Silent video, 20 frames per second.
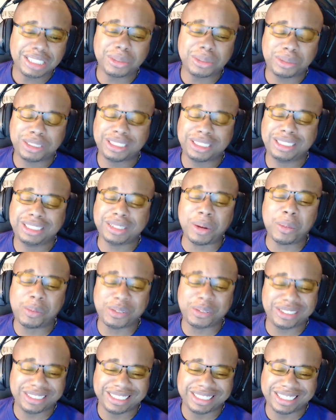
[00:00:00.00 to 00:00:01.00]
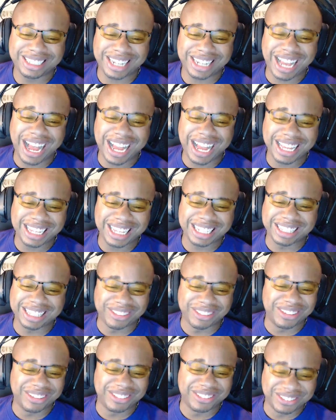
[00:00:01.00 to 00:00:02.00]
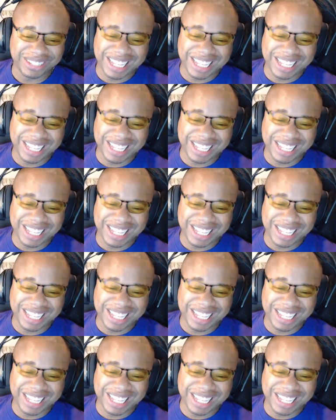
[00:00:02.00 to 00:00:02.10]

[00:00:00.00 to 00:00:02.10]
usurper to the Iron Throne.